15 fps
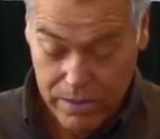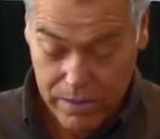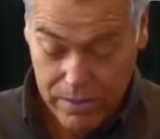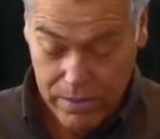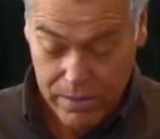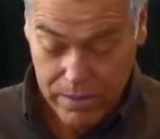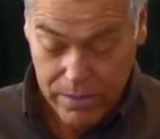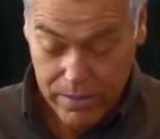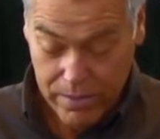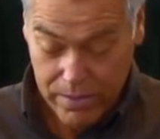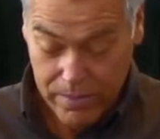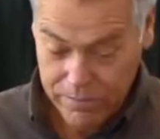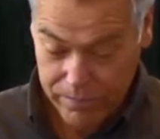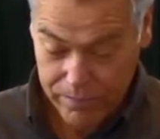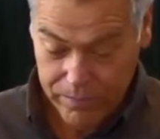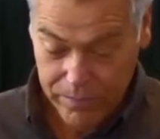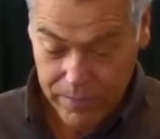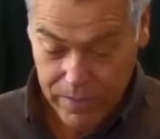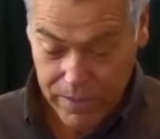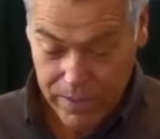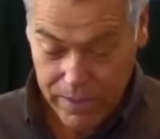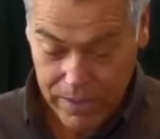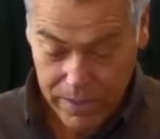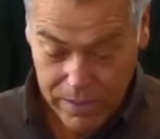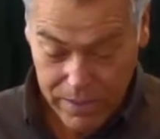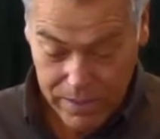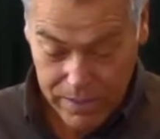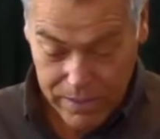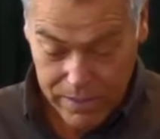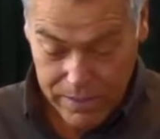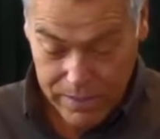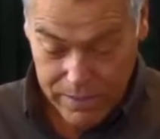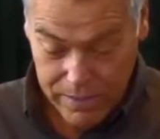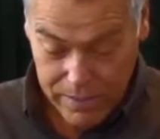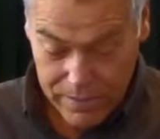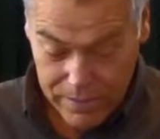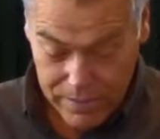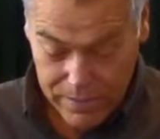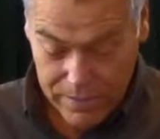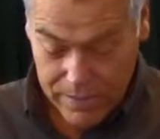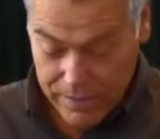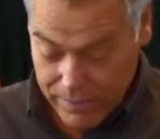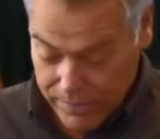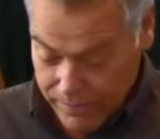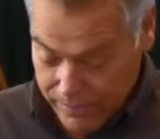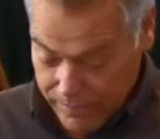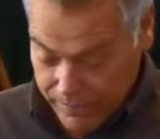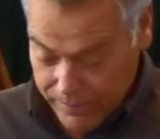(silence)